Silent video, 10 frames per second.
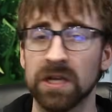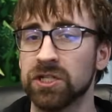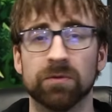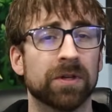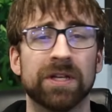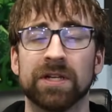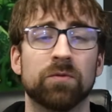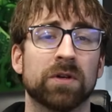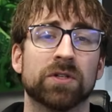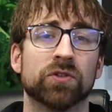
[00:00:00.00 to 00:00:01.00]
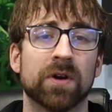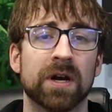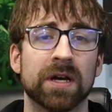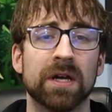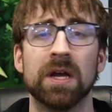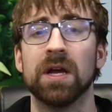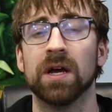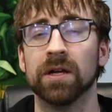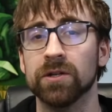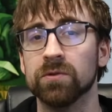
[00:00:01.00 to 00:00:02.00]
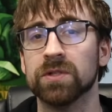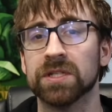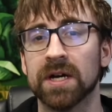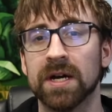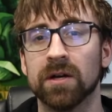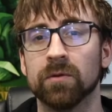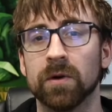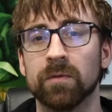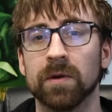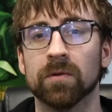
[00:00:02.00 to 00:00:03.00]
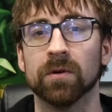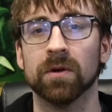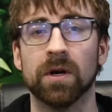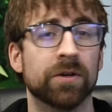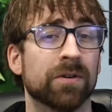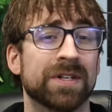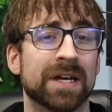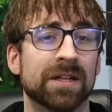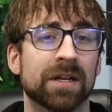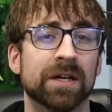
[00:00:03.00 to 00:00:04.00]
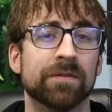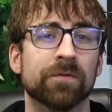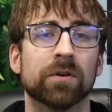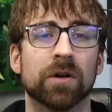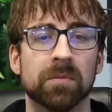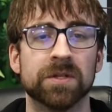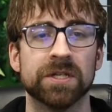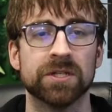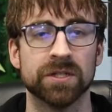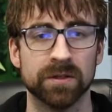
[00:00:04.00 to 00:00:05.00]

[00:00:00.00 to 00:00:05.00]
She really didn't want to try a new style when we were under a deadline for a competition.